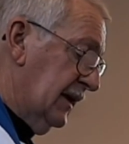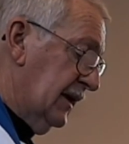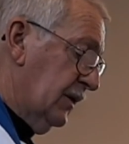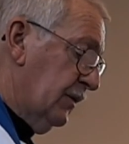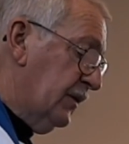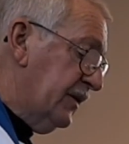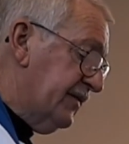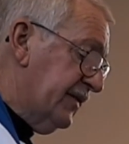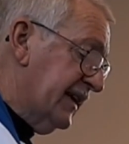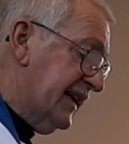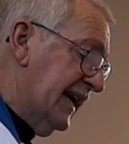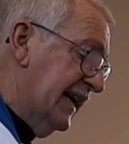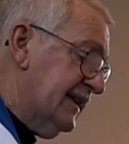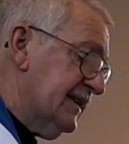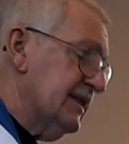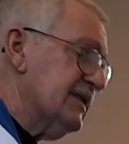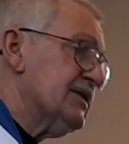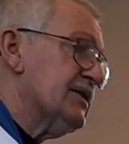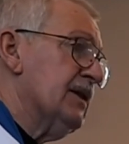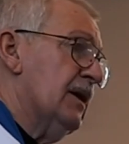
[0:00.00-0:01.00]
We forget
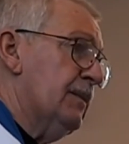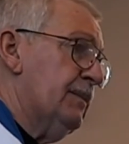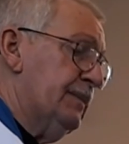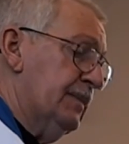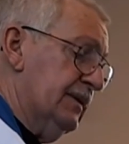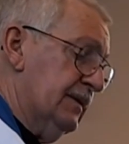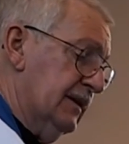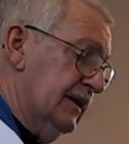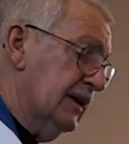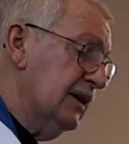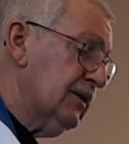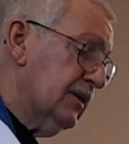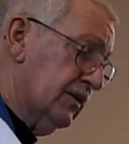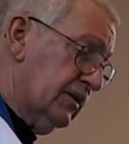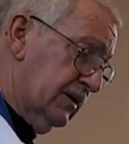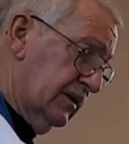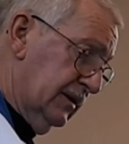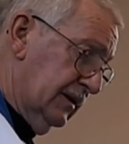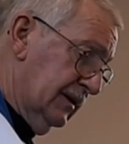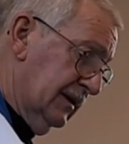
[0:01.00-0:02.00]
to stop and
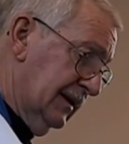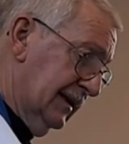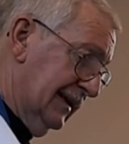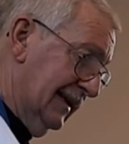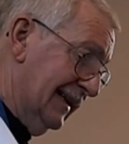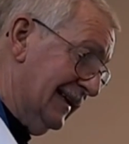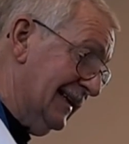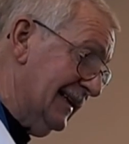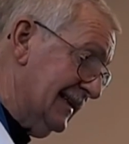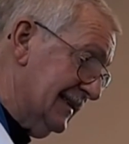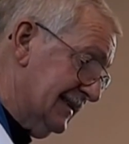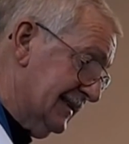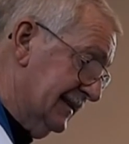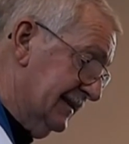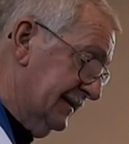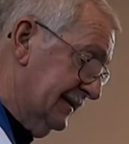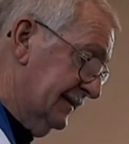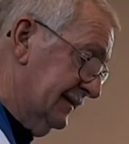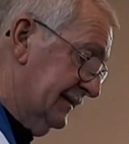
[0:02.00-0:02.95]
look and listen.